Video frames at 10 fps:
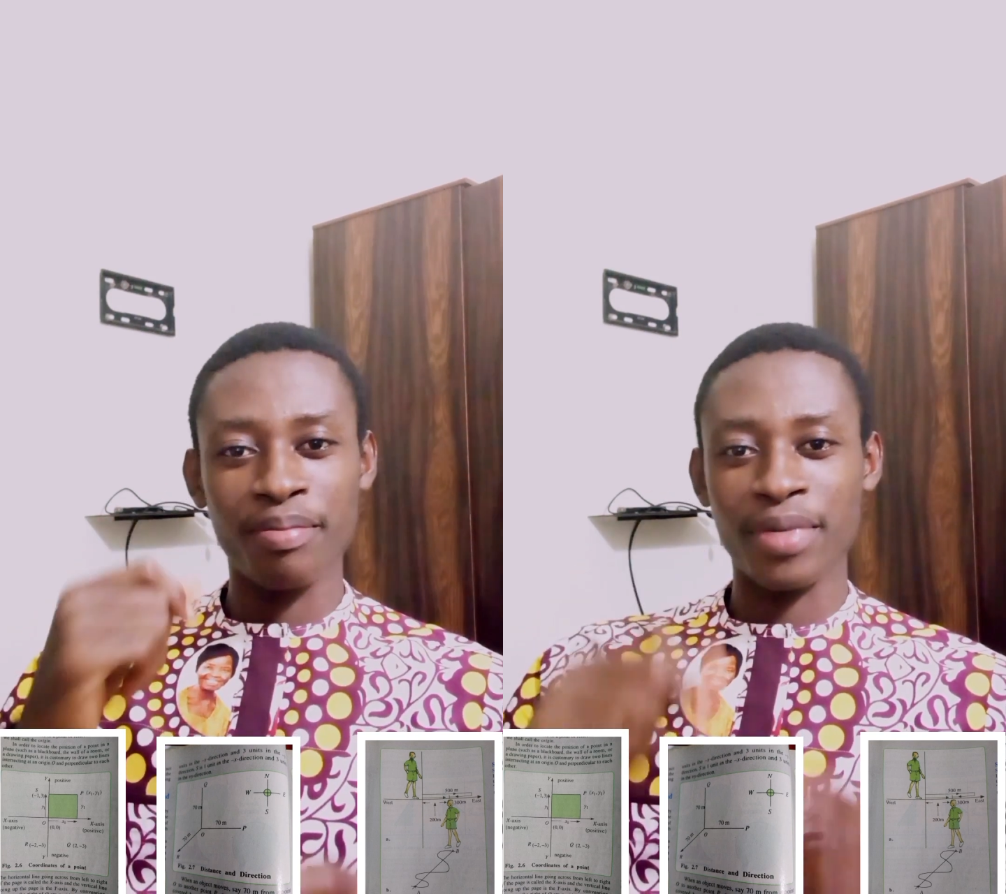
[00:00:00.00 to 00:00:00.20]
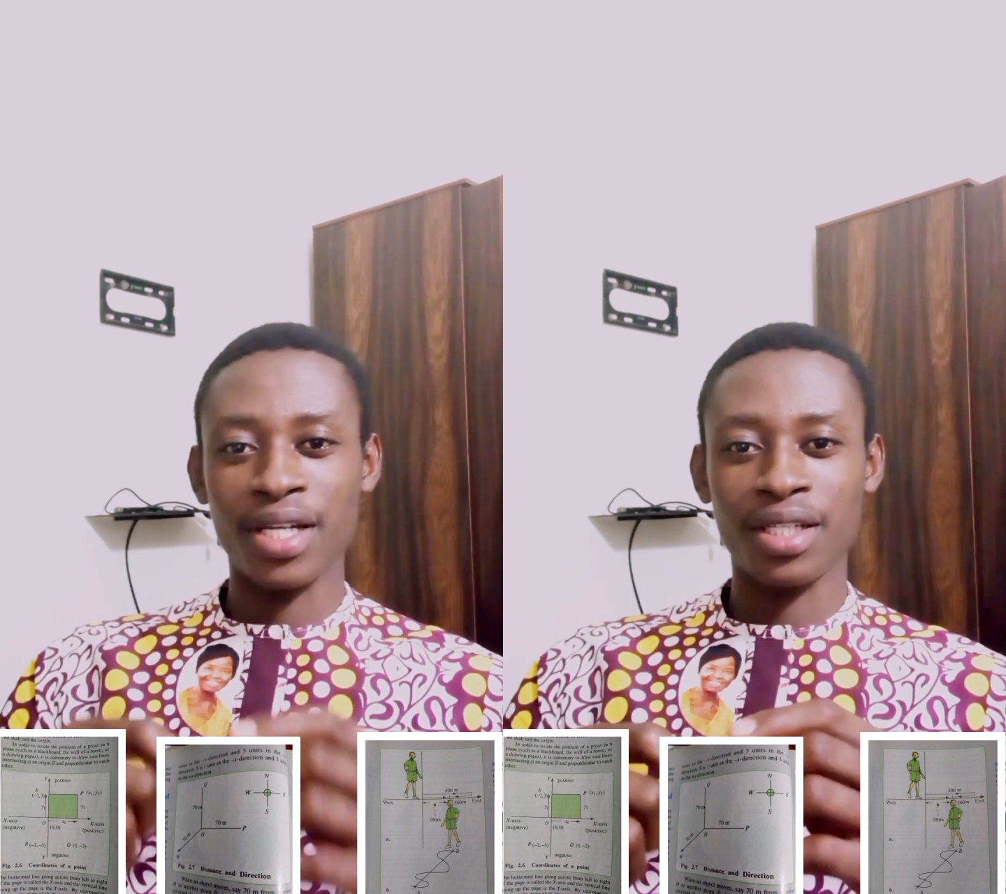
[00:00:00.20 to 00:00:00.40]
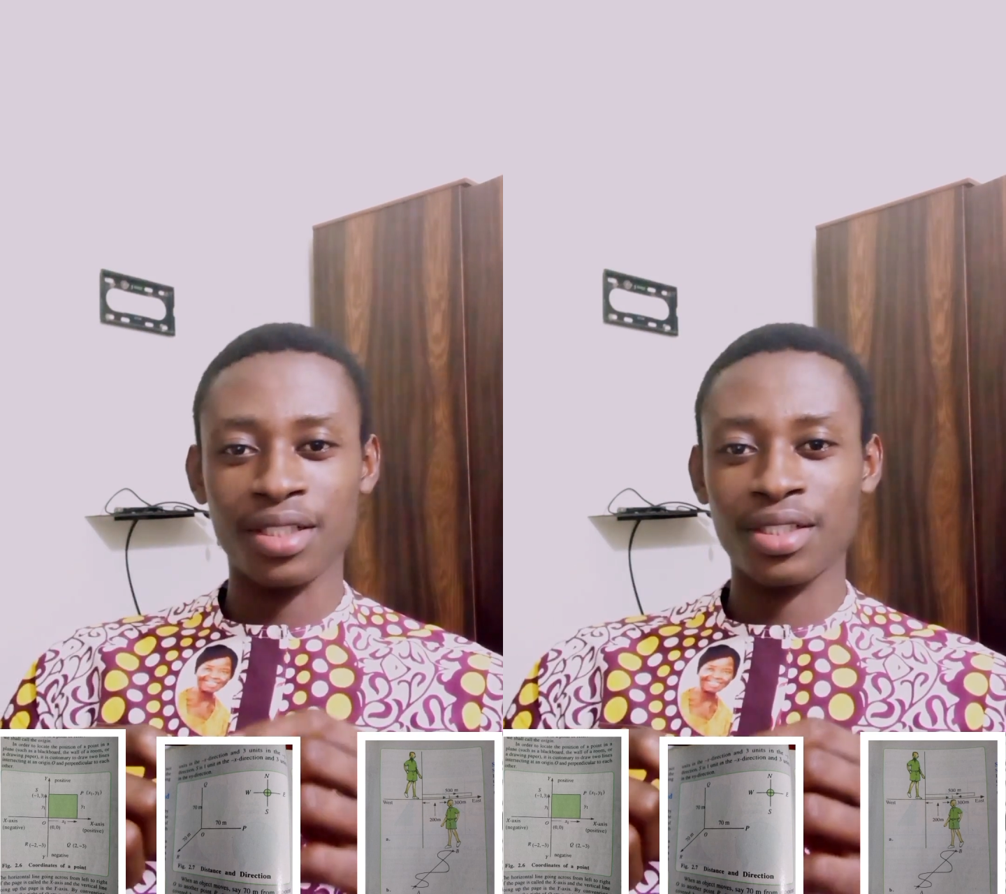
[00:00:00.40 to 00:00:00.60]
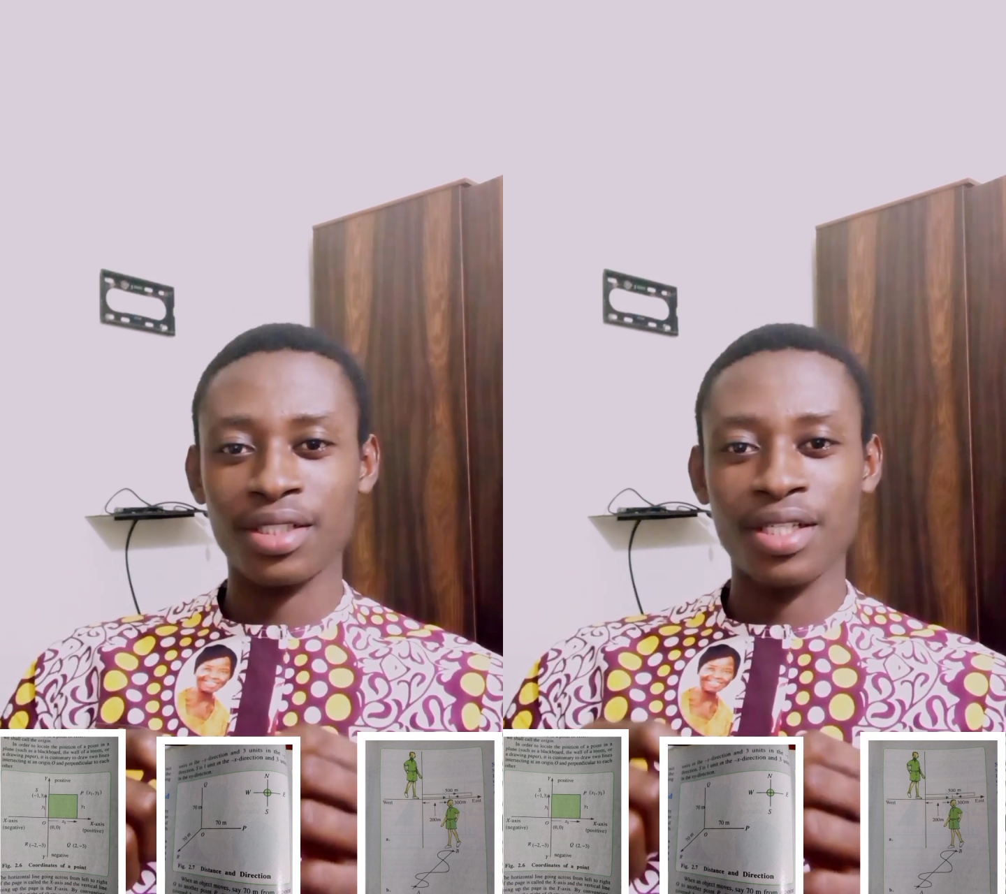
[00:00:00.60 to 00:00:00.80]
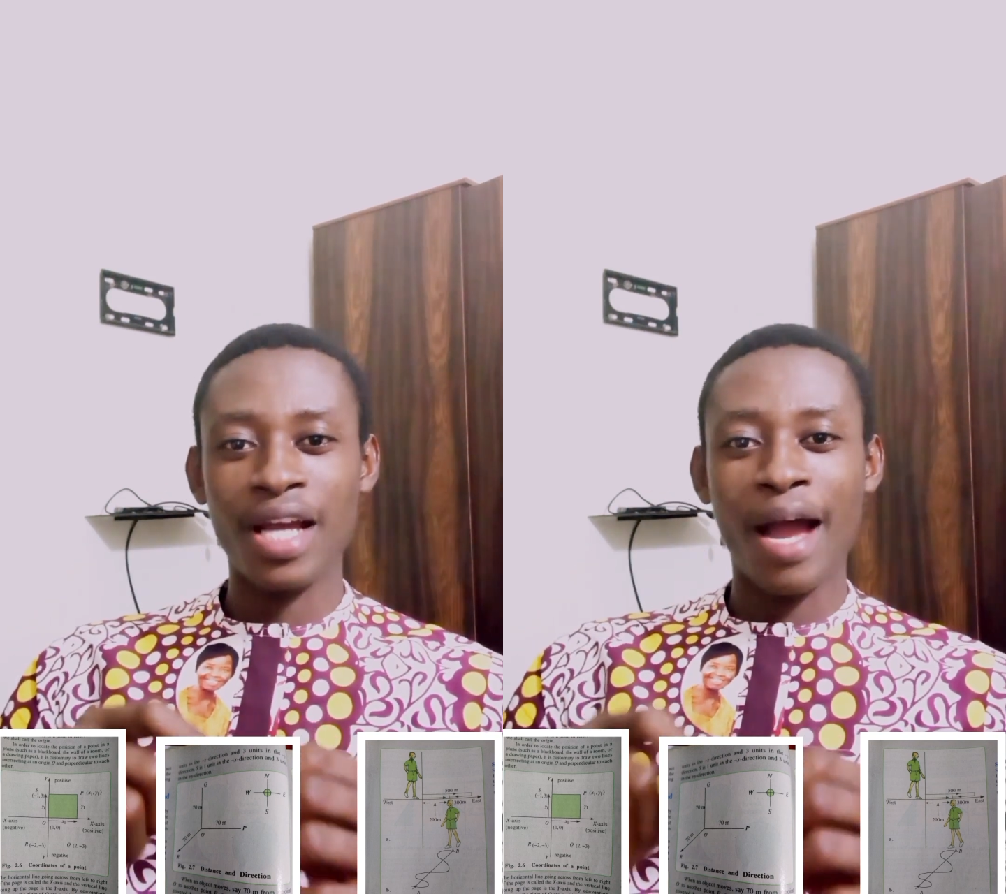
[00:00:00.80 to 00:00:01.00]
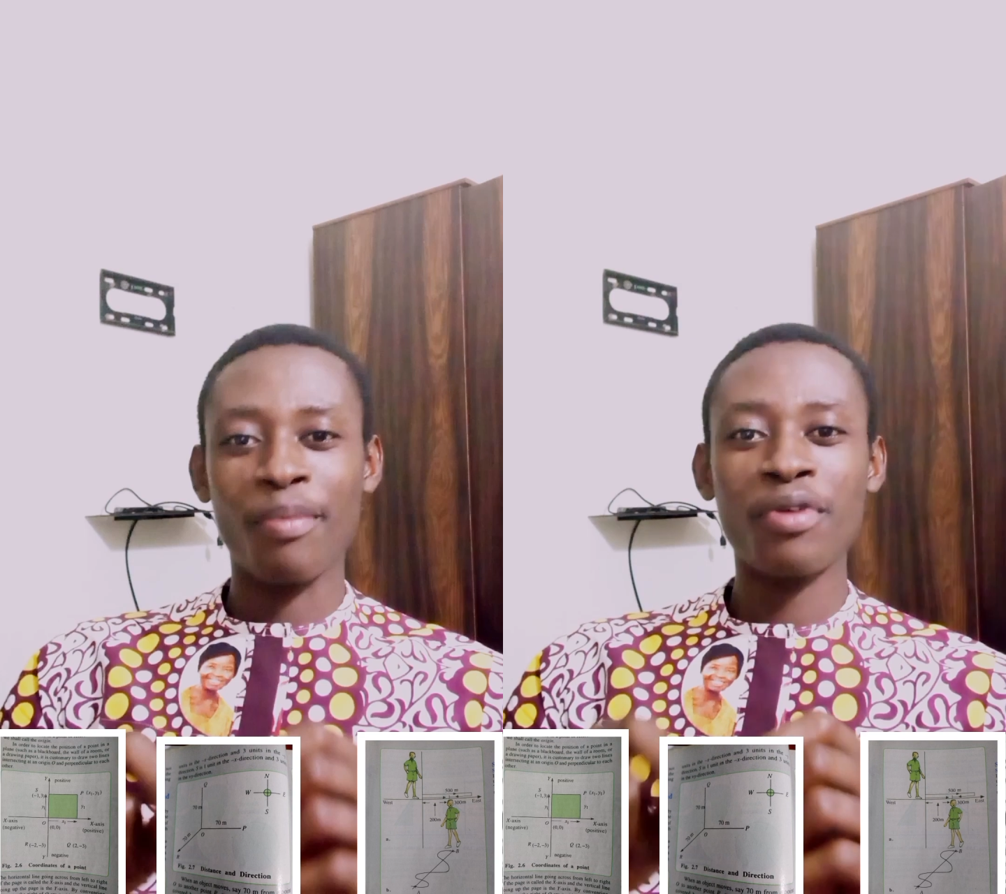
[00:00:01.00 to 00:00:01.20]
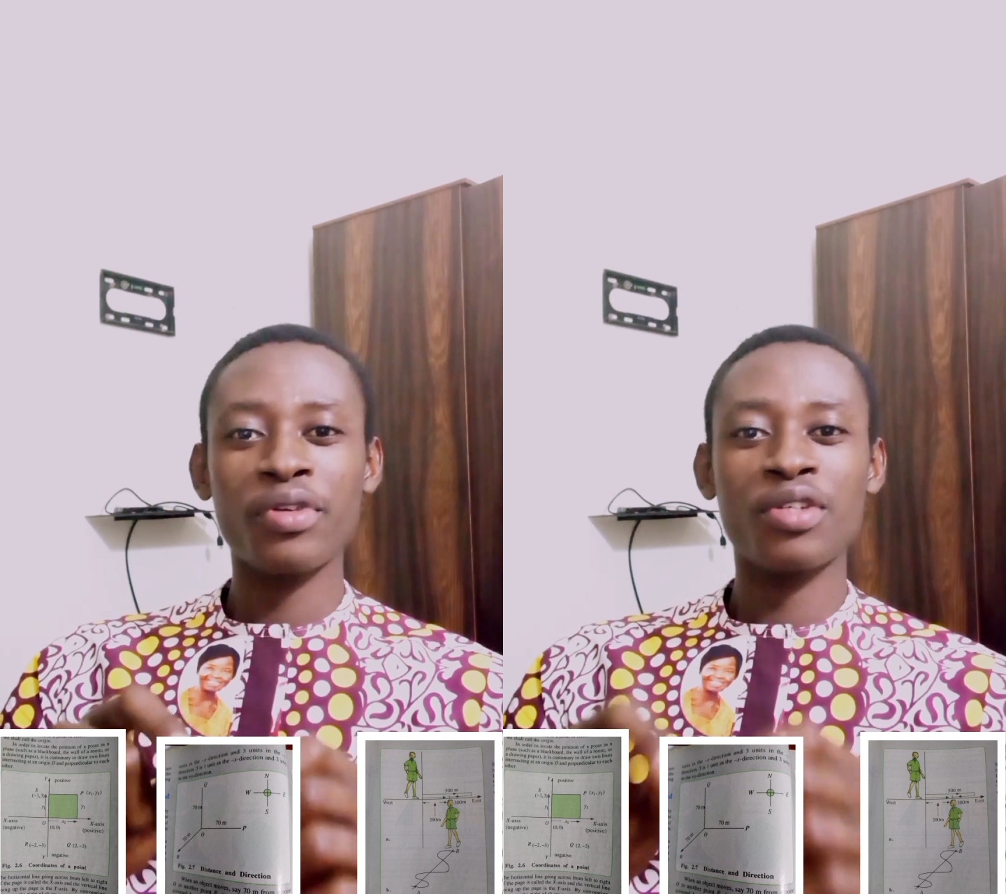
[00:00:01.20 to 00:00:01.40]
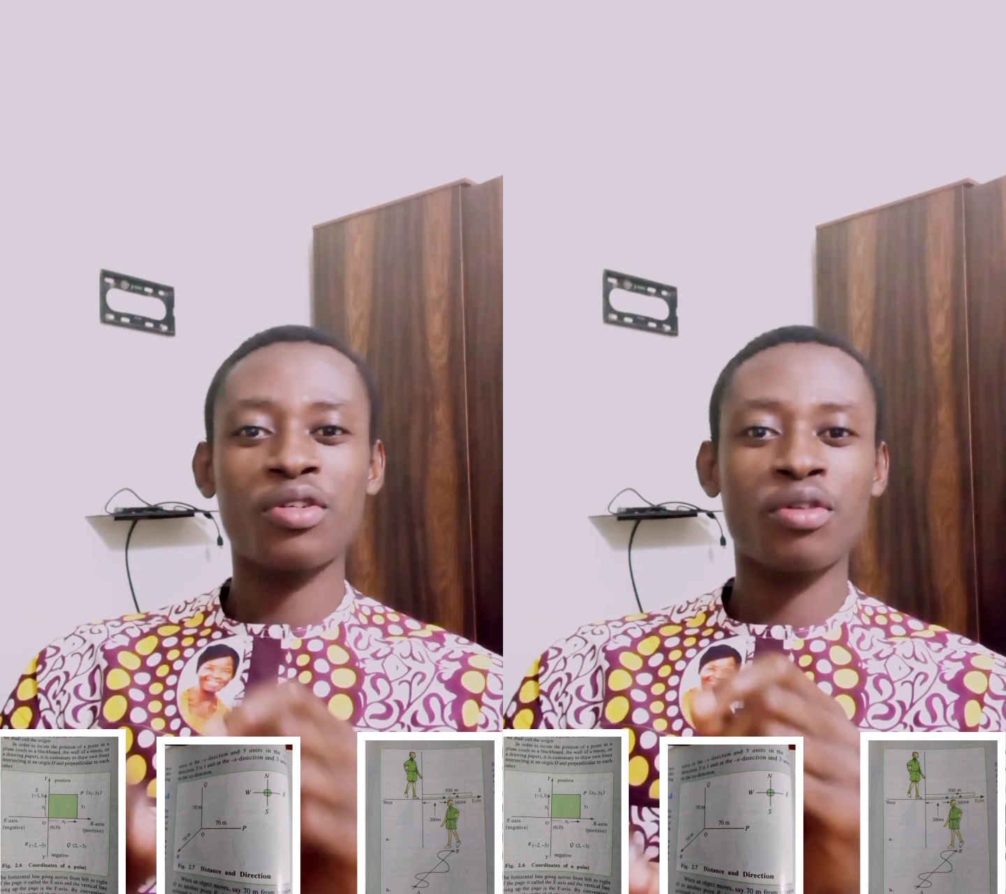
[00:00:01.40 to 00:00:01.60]
But I'm not
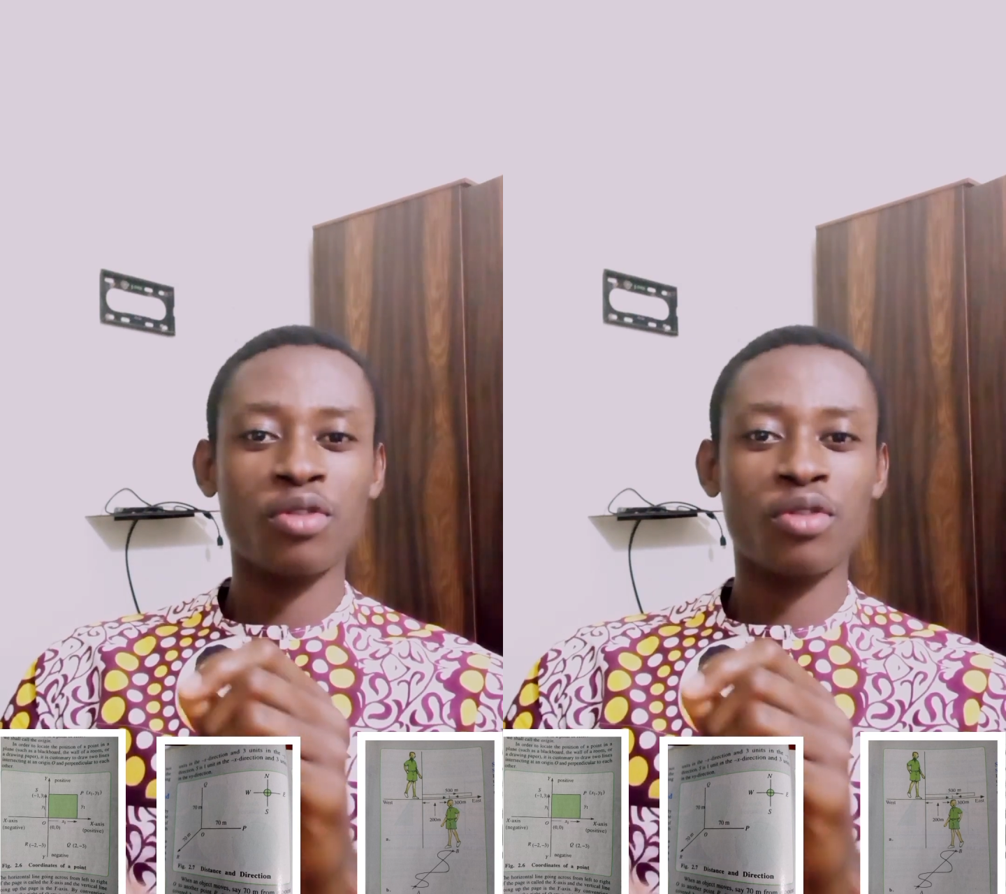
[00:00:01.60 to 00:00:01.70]
really going